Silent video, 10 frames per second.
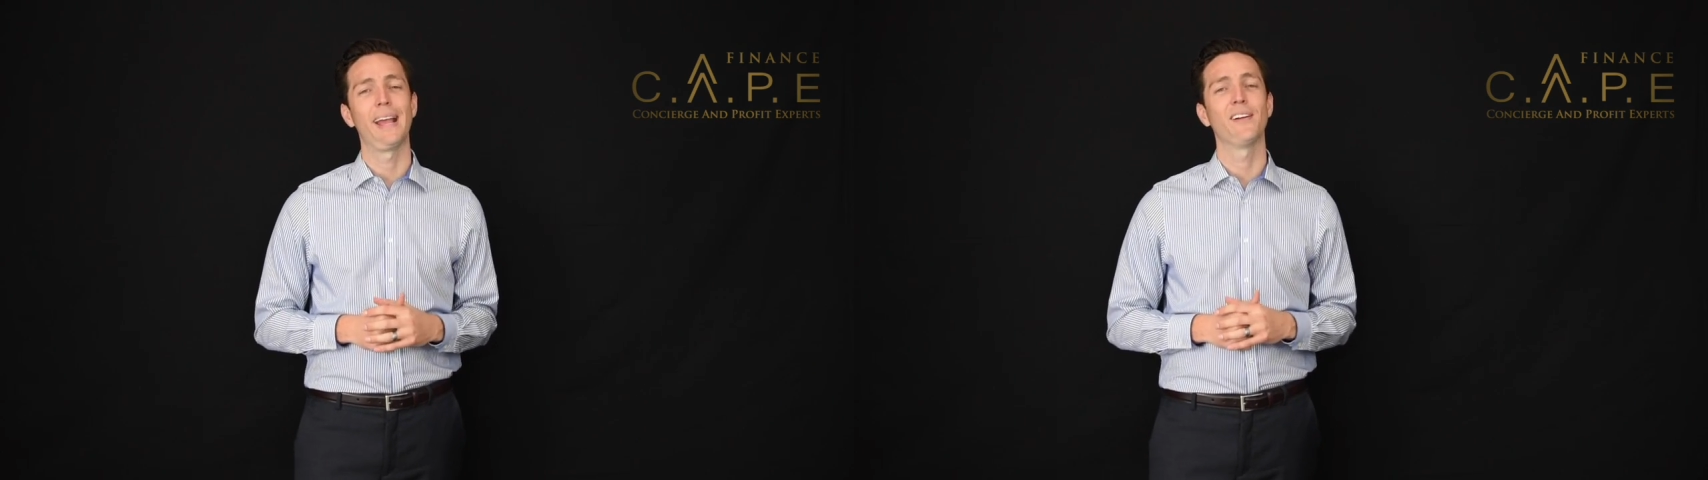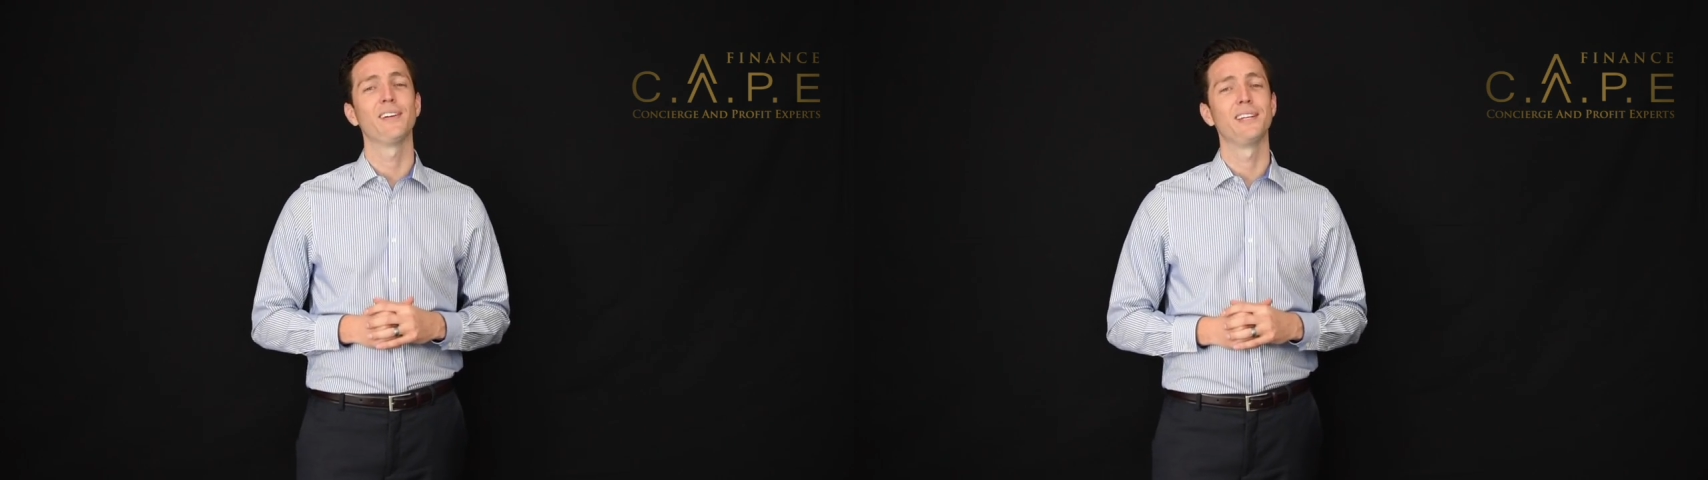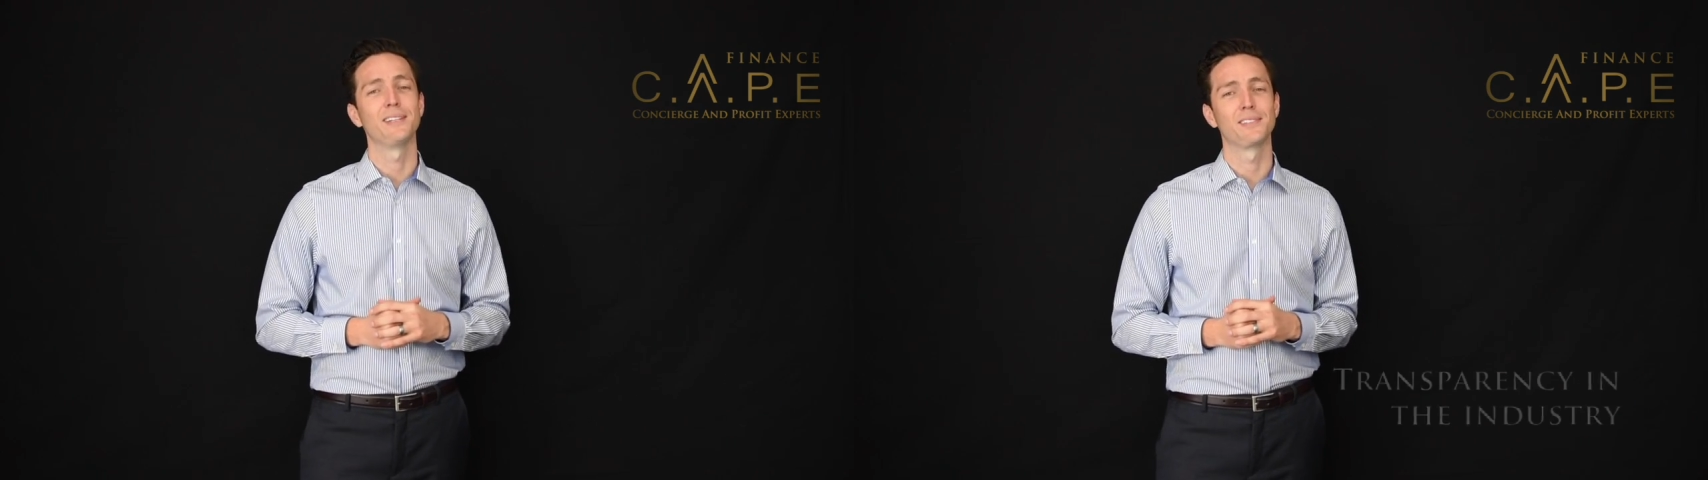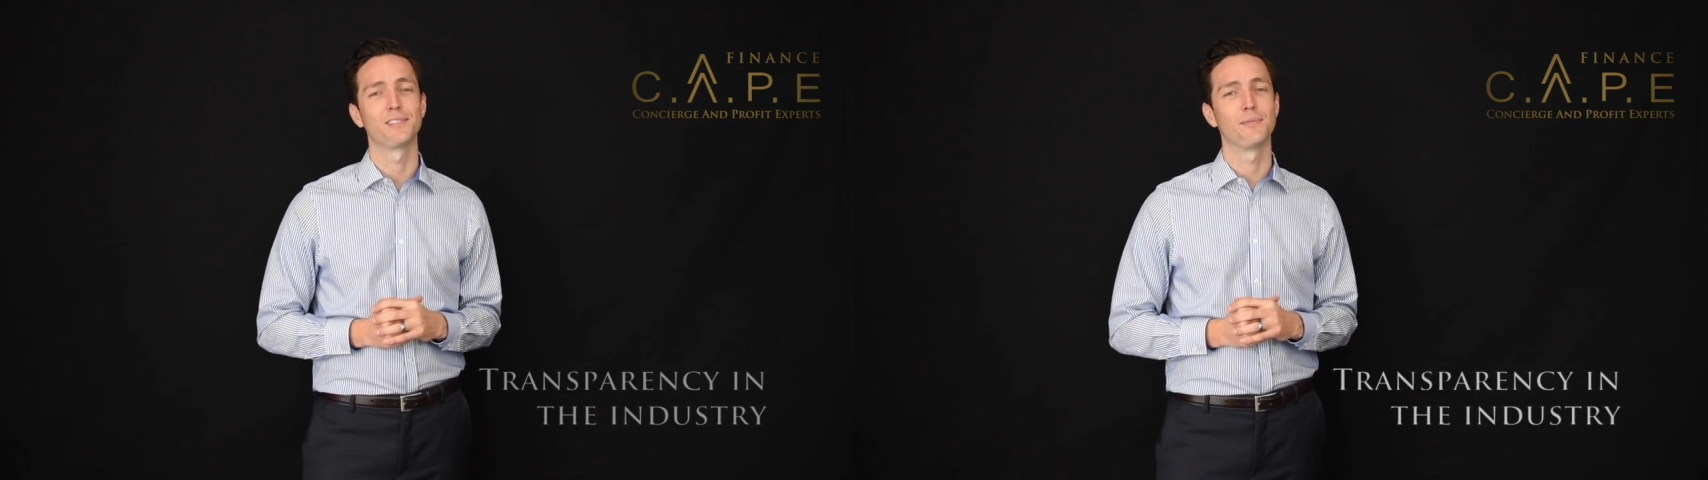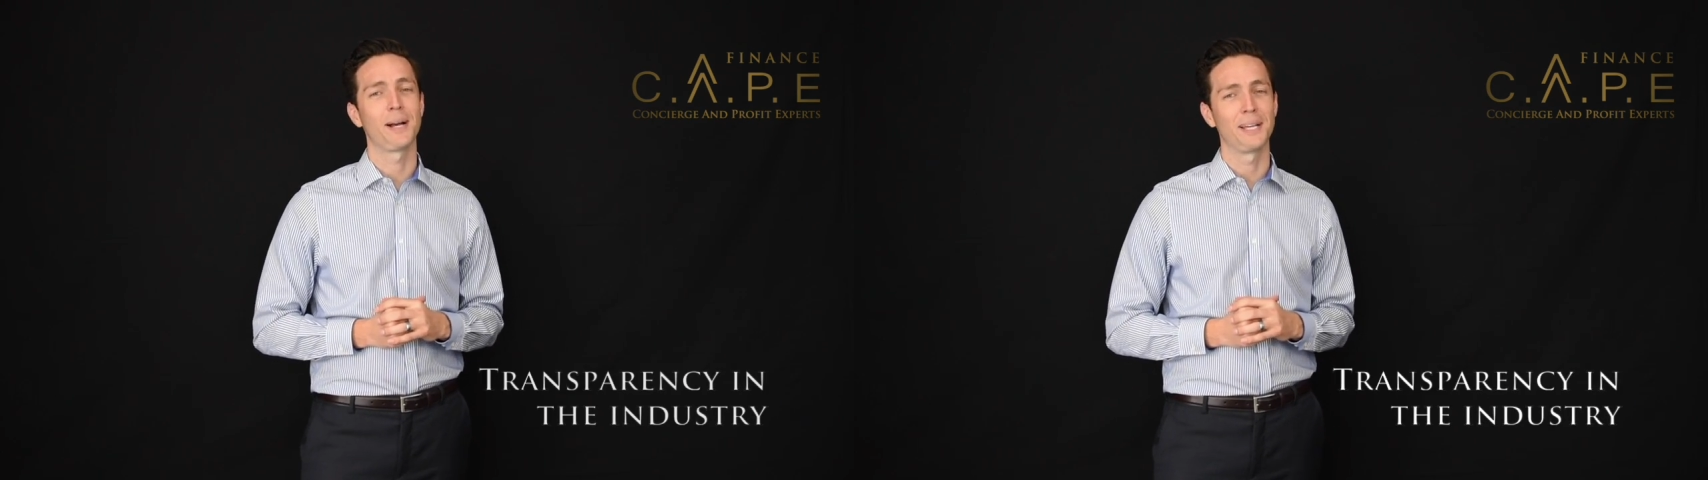areas
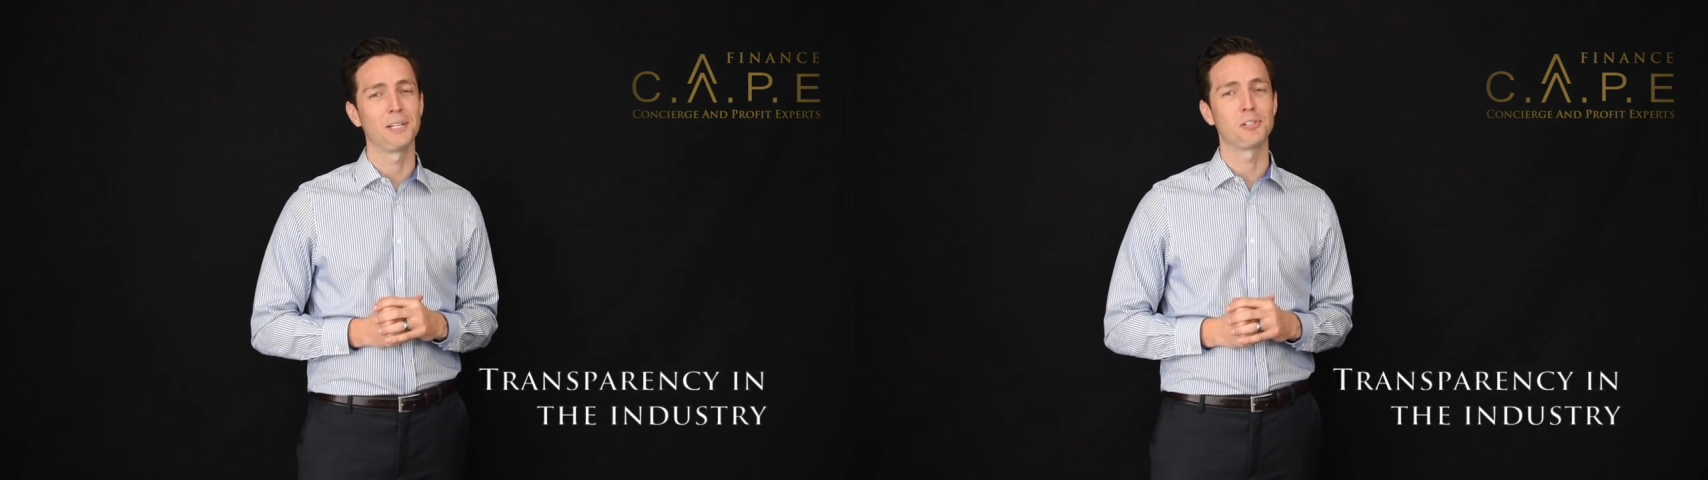of my